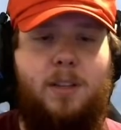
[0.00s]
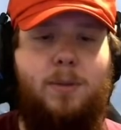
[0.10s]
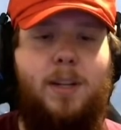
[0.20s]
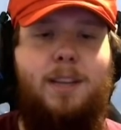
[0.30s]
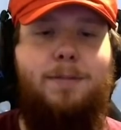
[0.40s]
really
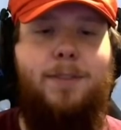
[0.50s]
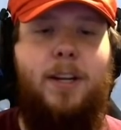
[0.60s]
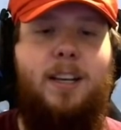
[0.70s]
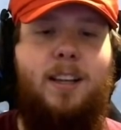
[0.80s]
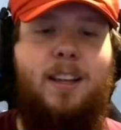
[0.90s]
funny
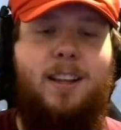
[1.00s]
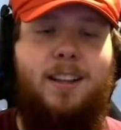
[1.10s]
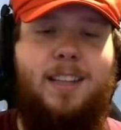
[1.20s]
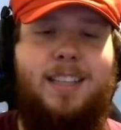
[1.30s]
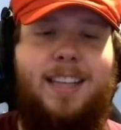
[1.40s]
that
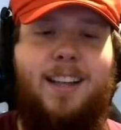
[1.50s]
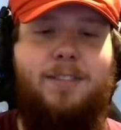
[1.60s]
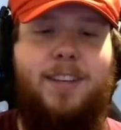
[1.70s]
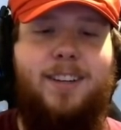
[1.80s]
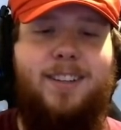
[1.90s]
the
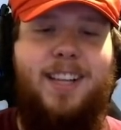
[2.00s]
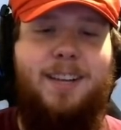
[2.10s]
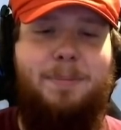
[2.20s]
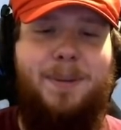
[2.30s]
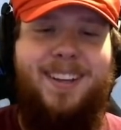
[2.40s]
elevator clip
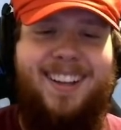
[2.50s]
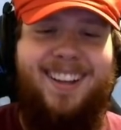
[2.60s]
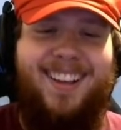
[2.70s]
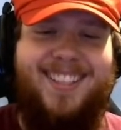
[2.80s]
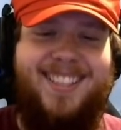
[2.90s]

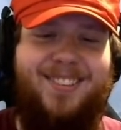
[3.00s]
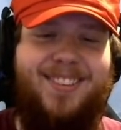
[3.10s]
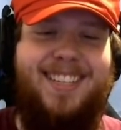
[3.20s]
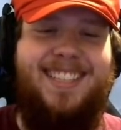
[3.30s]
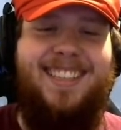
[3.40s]
also
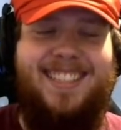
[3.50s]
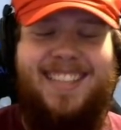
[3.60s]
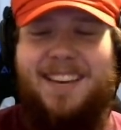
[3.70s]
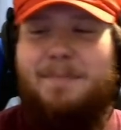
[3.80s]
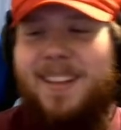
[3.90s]
works in
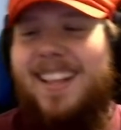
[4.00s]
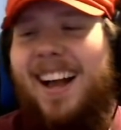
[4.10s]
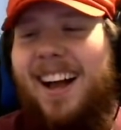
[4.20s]
this game.